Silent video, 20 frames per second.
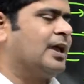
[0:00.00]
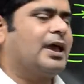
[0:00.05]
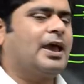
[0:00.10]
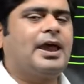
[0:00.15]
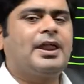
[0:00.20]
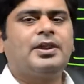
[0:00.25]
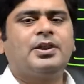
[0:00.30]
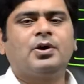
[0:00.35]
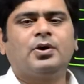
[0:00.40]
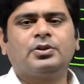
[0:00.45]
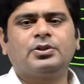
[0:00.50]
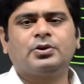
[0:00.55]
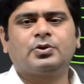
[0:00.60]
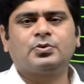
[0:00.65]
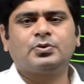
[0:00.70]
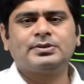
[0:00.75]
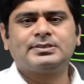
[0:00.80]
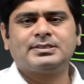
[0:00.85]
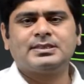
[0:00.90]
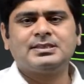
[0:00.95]
And now the
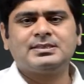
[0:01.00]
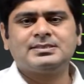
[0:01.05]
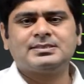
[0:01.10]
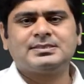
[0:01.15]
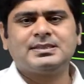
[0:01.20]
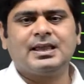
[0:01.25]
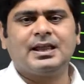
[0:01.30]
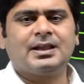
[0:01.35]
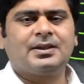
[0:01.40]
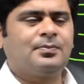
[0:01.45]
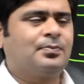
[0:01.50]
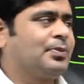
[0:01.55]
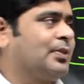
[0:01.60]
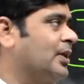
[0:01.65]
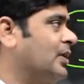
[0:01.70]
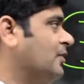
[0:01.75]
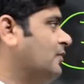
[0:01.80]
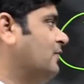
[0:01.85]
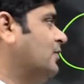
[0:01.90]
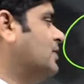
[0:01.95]
question is that
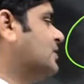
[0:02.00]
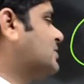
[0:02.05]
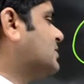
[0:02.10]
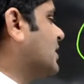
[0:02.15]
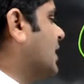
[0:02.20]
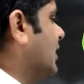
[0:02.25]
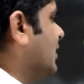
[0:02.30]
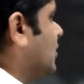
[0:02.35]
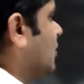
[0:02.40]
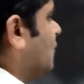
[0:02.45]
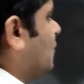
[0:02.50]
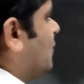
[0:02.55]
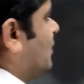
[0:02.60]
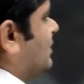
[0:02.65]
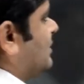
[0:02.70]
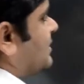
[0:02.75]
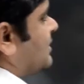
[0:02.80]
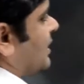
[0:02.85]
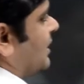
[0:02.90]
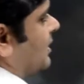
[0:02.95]
which kind of
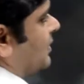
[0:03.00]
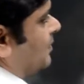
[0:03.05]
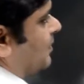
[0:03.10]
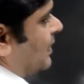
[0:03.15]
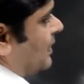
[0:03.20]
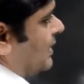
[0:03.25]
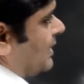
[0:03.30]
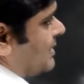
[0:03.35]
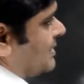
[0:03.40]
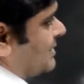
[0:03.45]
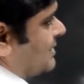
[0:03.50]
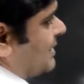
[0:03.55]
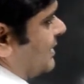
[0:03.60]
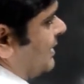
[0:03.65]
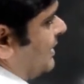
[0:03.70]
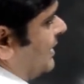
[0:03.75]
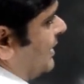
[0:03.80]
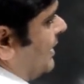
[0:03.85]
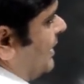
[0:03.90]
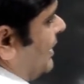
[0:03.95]
functional
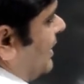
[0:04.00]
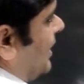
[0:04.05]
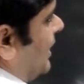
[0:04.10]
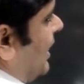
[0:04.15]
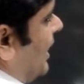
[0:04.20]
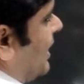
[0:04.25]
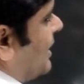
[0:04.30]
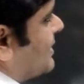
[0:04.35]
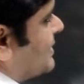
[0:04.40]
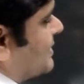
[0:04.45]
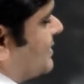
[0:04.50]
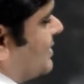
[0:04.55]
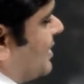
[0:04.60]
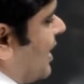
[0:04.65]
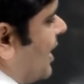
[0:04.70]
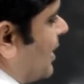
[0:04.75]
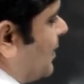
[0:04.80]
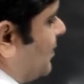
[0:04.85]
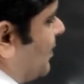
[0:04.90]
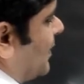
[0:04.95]
dependency is
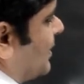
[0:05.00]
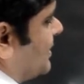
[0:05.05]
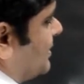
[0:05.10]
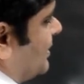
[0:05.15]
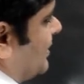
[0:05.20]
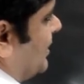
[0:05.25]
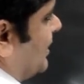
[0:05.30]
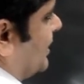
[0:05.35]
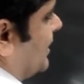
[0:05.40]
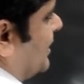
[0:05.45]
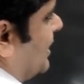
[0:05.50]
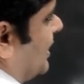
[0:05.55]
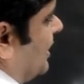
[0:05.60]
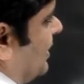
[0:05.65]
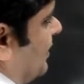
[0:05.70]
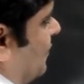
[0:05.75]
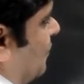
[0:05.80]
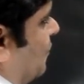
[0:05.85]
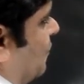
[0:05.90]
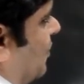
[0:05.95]
not present in
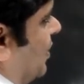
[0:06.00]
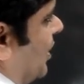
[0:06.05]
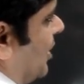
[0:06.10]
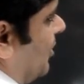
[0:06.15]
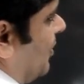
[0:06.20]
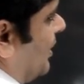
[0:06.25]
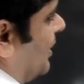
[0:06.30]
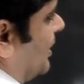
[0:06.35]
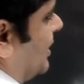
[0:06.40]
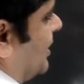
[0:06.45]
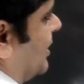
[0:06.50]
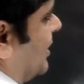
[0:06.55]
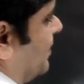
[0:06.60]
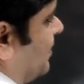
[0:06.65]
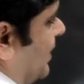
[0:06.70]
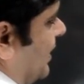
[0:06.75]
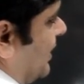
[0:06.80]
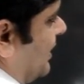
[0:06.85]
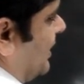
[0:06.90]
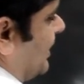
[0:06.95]
the following
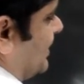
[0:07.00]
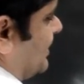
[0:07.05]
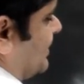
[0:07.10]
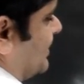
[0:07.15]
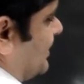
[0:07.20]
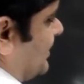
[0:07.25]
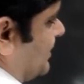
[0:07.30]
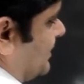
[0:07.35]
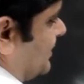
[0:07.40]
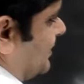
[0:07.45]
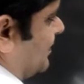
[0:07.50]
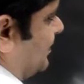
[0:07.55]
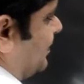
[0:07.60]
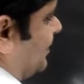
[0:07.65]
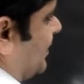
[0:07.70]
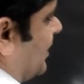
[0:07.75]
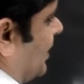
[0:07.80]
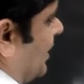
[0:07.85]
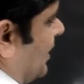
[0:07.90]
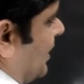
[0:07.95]
dependencies?
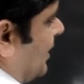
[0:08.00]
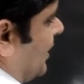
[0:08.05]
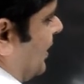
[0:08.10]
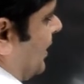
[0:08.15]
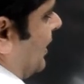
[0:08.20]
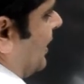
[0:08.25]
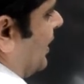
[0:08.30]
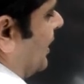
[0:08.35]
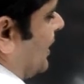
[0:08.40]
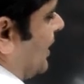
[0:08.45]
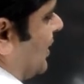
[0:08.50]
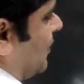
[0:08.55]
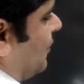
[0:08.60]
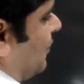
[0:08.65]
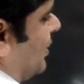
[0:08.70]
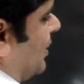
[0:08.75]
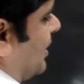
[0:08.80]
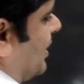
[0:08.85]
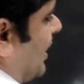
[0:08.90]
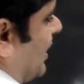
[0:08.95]
Here
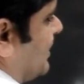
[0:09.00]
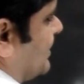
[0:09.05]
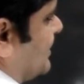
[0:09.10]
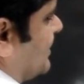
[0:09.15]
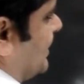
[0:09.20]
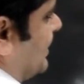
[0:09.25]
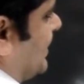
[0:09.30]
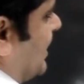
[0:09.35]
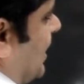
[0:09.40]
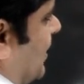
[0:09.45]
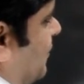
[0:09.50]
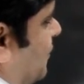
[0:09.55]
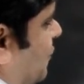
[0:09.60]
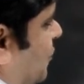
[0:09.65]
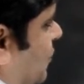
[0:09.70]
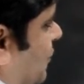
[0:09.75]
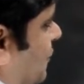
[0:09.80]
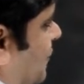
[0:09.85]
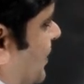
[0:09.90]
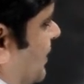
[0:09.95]
we can see that
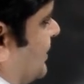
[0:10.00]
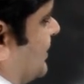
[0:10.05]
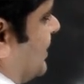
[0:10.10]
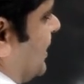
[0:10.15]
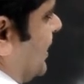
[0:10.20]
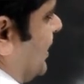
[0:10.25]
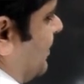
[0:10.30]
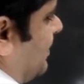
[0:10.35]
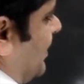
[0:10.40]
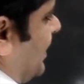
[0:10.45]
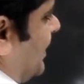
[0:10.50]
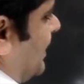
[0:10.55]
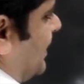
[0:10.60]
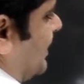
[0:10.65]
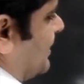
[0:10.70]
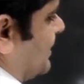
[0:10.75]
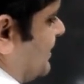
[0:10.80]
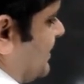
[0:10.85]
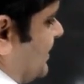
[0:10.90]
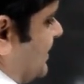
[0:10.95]
full functional
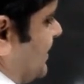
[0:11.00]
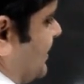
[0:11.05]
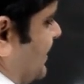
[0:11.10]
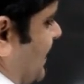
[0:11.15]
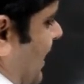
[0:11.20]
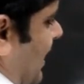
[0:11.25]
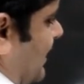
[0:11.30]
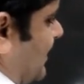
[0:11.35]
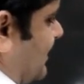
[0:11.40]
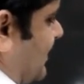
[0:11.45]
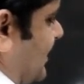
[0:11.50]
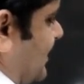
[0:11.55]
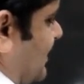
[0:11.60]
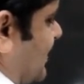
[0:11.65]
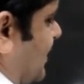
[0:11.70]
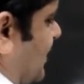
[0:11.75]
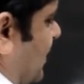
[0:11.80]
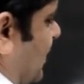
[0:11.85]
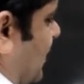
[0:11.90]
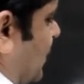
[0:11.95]
dependencies
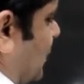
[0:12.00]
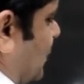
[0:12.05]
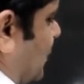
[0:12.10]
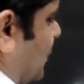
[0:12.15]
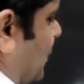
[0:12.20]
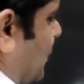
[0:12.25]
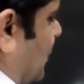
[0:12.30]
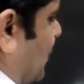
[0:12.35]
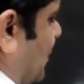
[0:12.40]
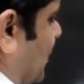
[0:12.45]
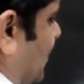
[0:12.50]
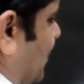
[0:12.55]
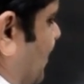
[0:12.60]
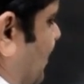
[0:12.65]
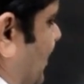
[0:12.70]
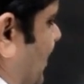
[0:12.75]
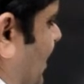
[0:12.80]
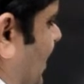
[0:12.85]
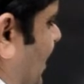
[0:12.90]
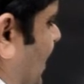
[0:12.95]
exist.
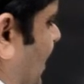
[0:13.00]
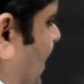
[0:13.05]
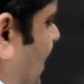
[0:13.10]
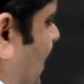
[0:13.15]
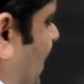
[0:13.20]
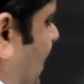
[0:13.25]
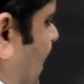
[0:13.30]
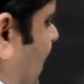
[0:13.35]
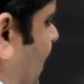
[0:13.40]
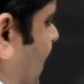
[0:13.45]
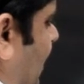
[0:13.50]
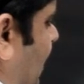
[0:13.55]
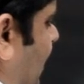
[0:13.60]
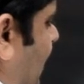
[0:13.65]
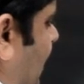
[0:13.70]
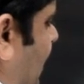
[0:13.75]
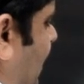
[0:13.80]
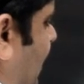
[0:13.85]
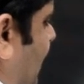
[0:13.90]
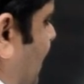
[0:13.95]
So
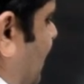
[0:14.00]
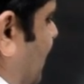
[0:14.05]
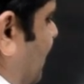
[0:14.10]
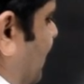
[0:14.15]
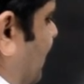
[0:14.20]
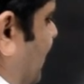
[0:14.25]
A